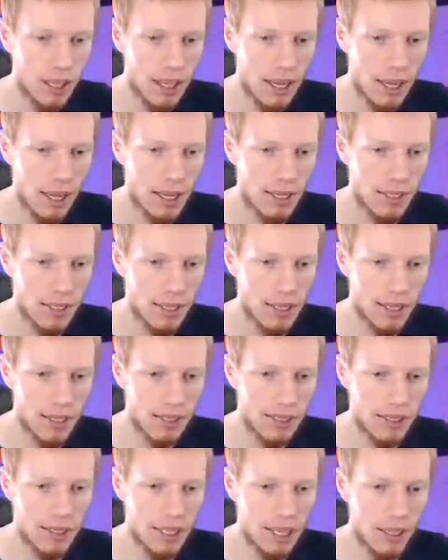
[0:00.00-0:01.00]
And uh,
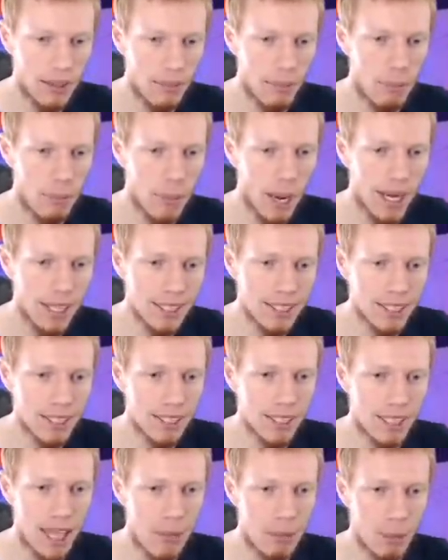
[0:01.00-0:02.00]
yeah, basically
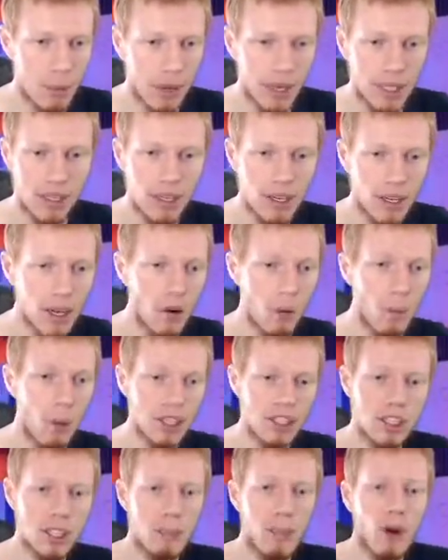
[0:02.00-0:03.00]
at that point,
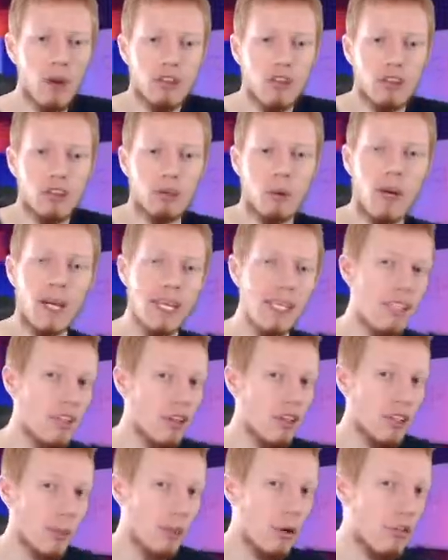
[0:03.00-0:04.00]
once you're both on twenty,
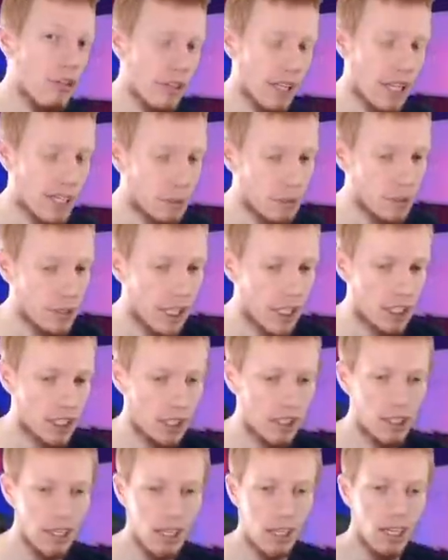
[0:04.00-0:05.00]
you got the ball for the last
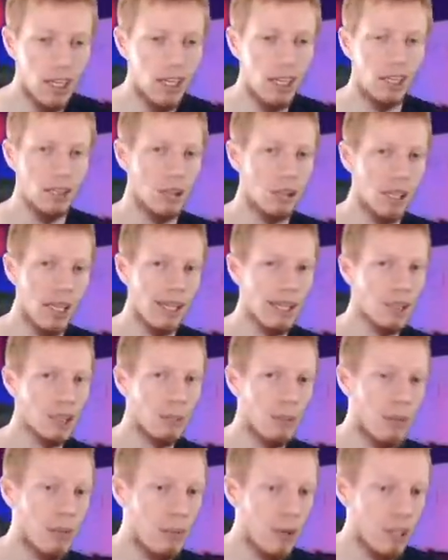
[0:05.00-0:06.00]
possession. Do that little
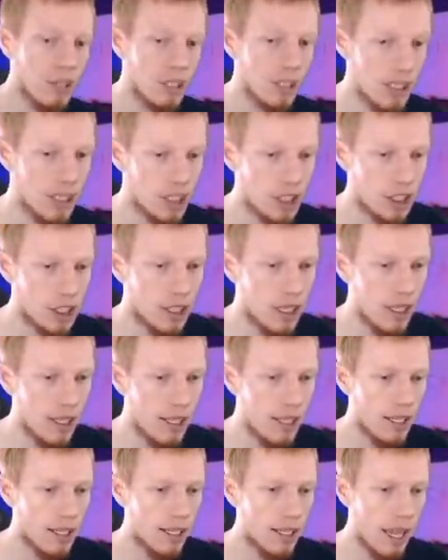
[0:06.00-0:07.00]
speed burst glitch
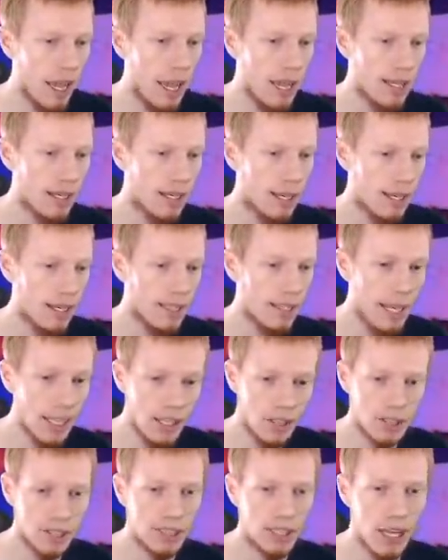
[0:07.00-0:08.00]
and uh, get
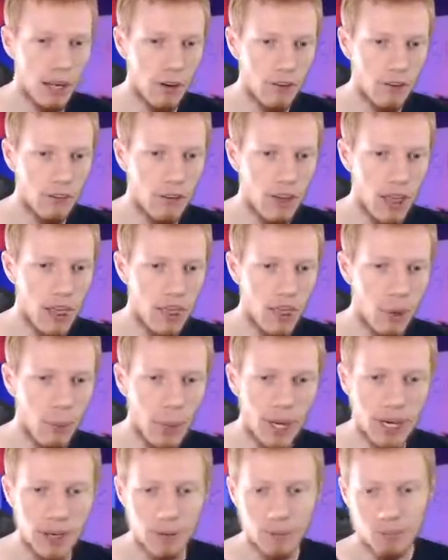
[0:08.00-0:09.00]
yourself the
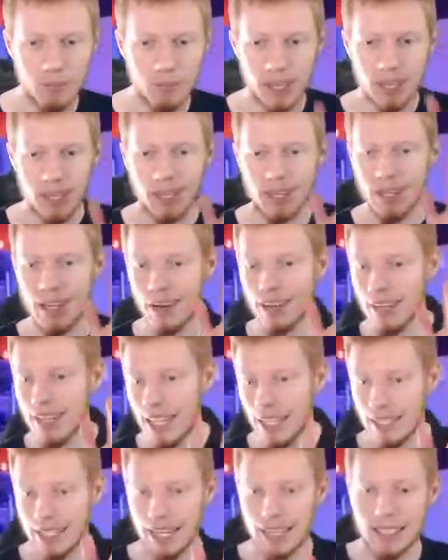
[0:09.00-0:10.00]
win. Now in
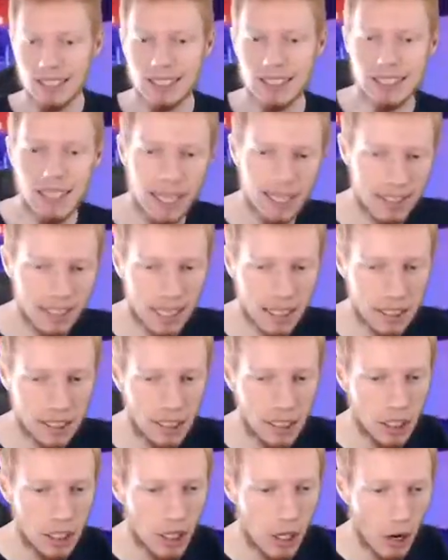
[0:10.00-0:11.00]
that case, that is
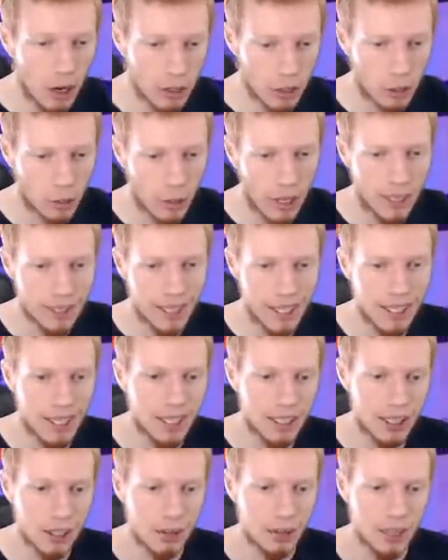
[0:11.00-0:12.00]
actually not great. They
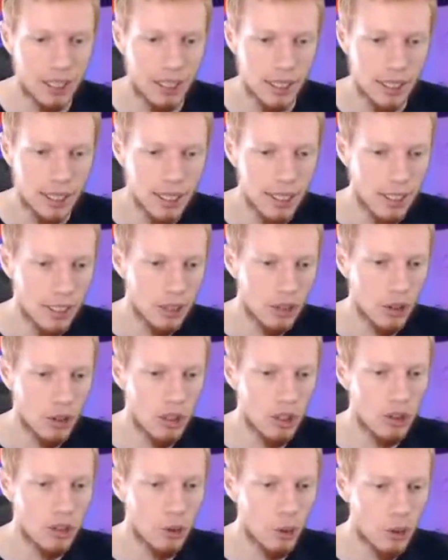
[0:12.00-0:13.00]
hit a three. So
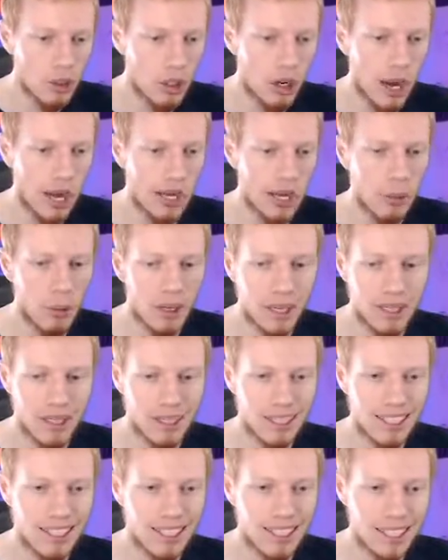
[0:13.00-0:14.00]
you do kind of want to
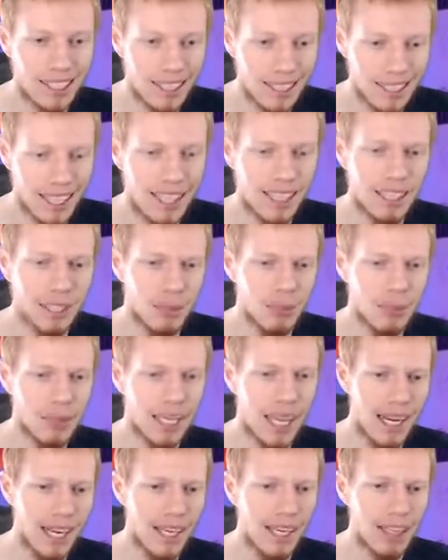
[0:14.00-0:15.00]
let them
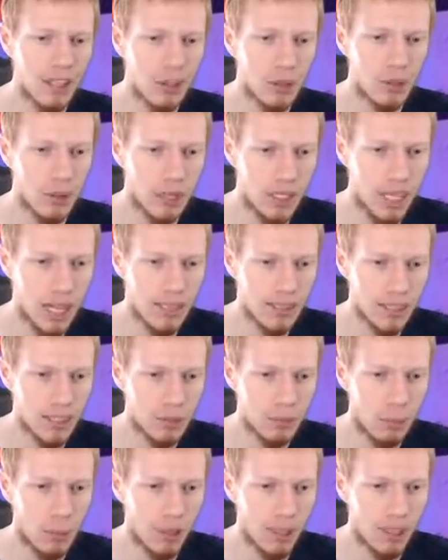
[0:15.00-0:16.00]
get another three at
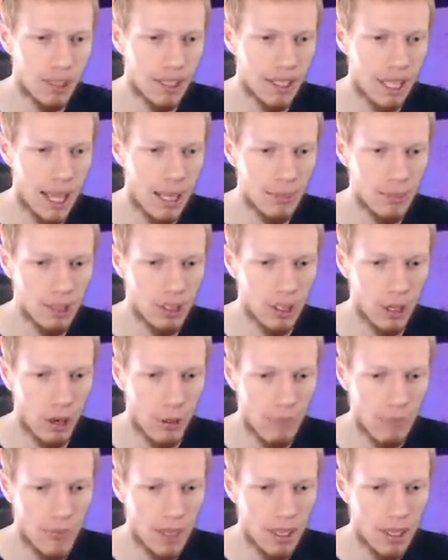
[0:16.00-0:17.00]
this point in the game. So...
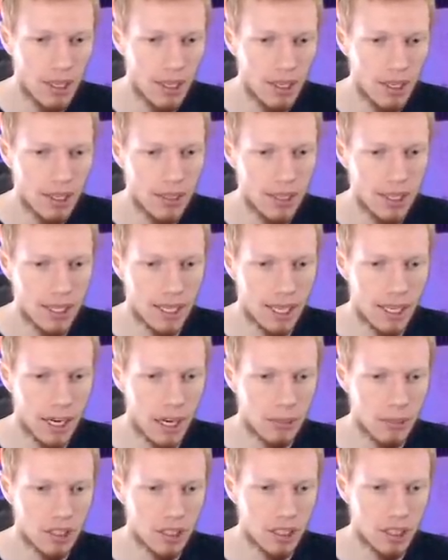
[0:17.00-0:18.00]
yeah, again,
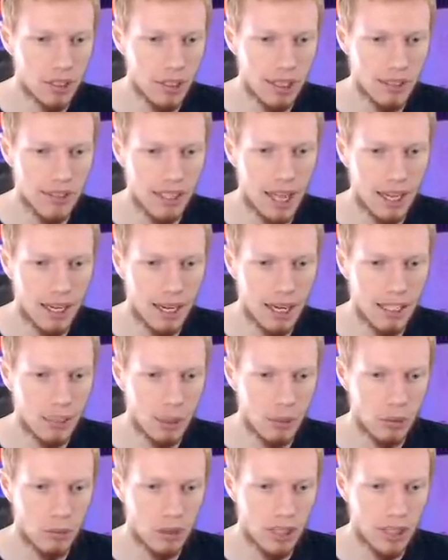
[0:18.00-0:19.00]
I'm just going to attack. I
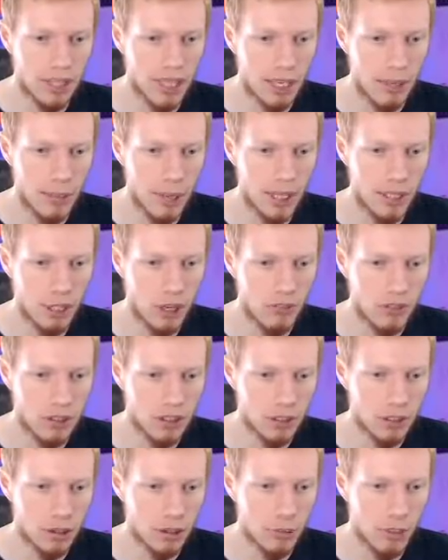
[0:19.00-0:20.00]
don't really care about the offense
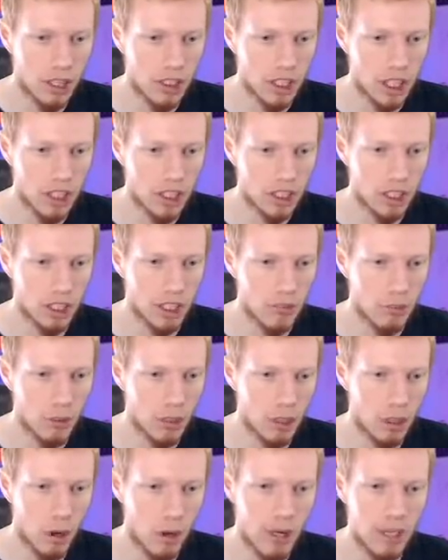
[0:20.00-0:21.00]
too much. I just kind of
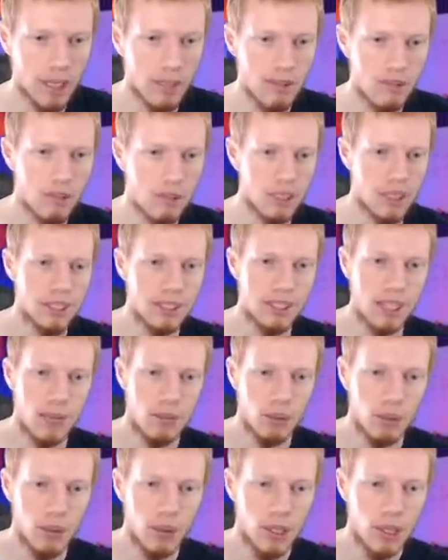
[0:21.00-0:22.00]
want to go in for an
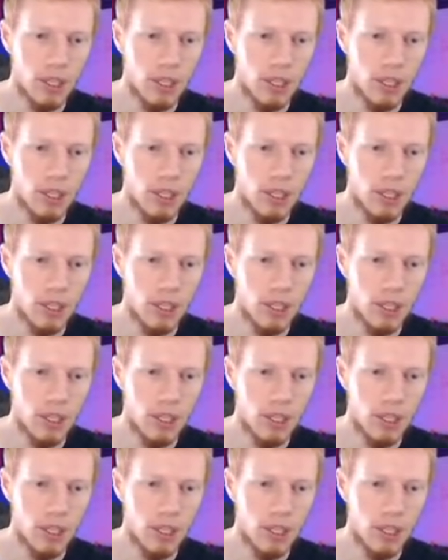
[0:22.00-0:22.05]
example.